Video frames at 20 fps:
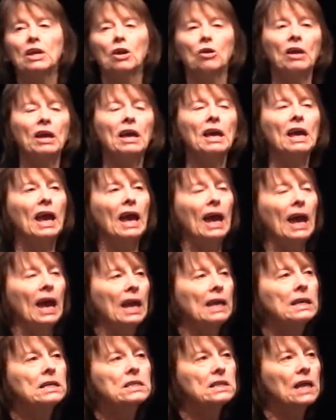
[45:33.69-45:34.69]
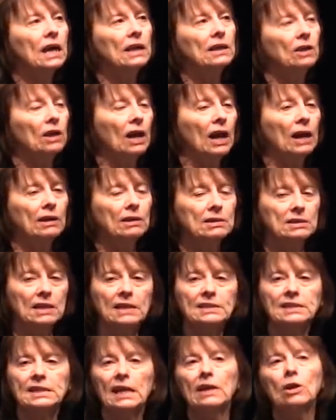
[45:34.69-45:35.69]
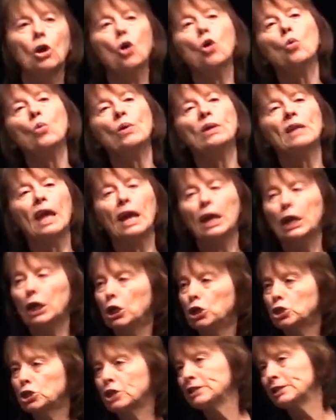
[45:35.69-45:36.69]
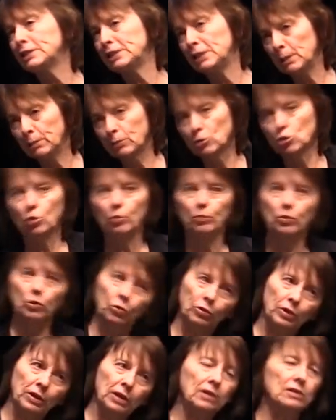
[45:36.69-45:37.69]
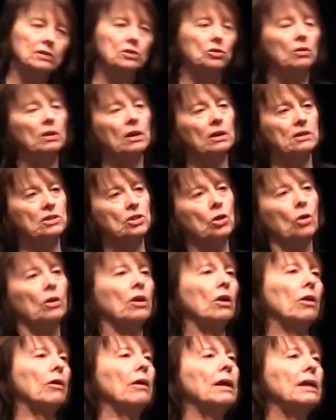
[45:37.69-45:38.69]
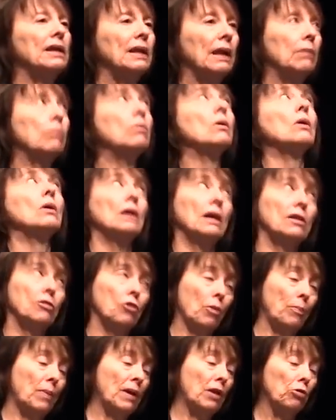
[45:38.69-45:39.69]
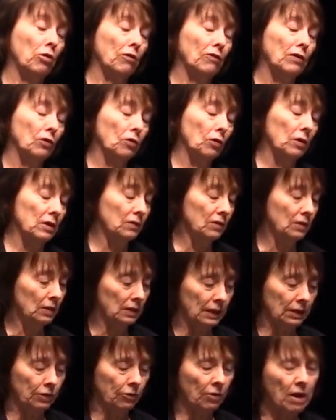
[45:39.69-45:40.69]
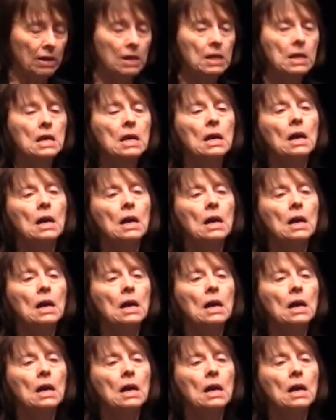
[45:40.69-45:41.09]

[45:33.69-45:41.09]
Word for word: Okay, and because I, I, said, oh, when age has dimmed her beauty and so, and so on, all right, now I thought better of it, okay, you know, later on.